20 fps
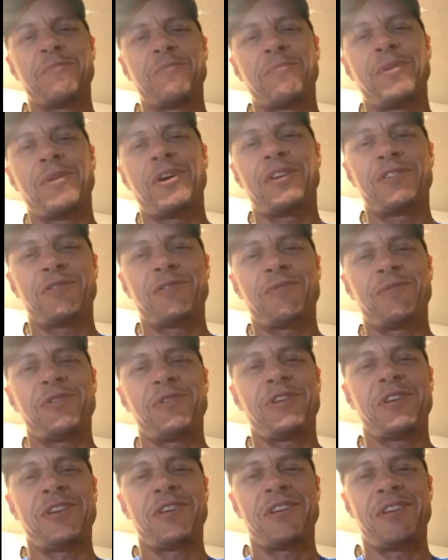or months
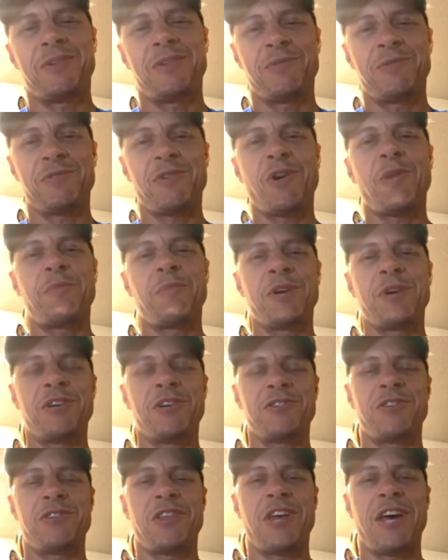with it. It was all
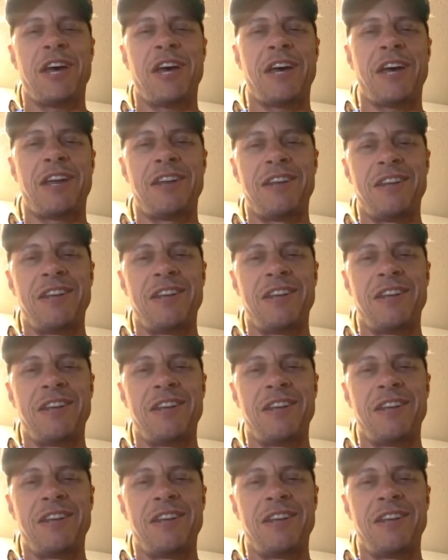because of that.